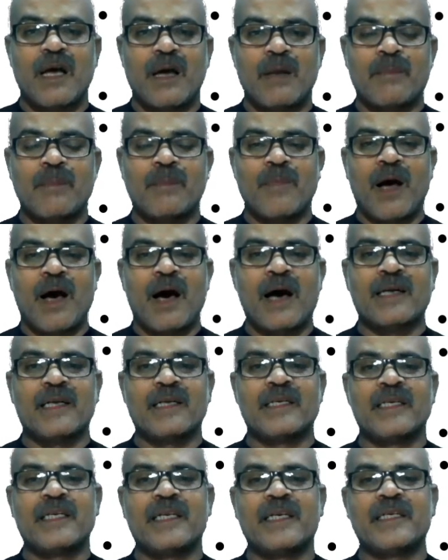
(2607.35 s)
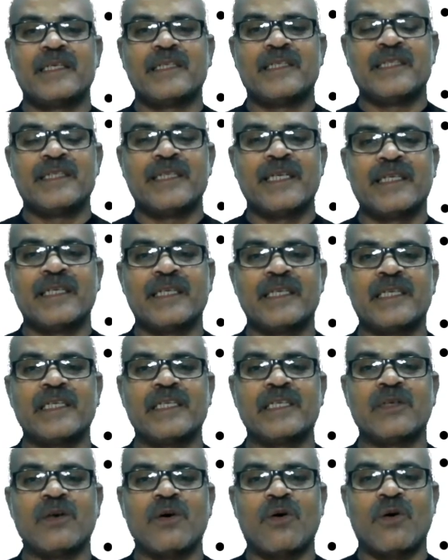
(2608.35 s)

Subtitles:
RNA, DNA